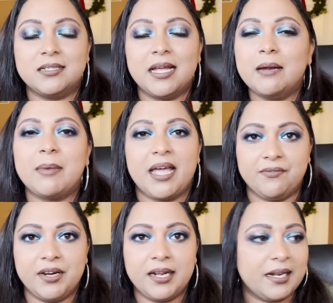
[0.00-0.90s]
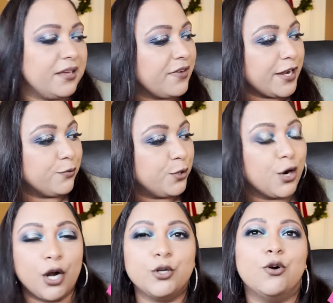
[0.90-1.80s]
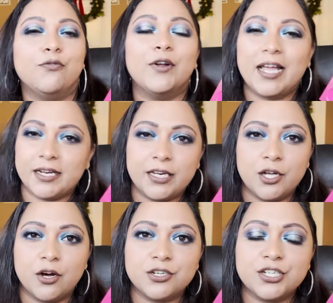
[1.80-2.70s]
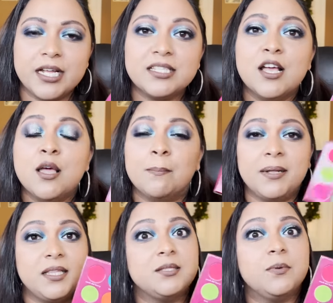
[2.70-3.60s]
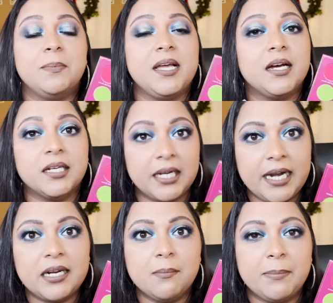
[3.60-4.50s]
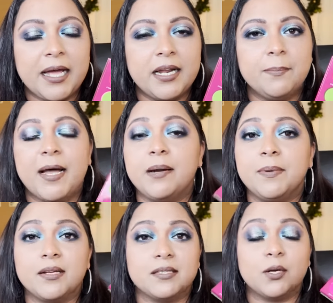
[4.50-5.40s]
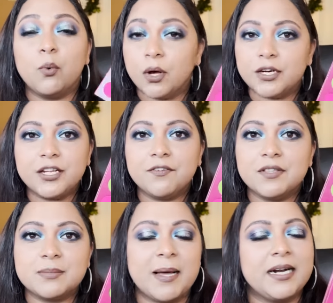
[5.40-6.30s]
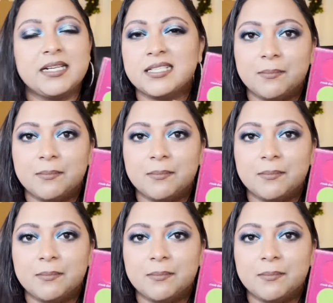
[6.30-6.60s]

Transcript: In my everyday life, I would not go for like neon shades, but this would be a great companion palette because the quality of this palette is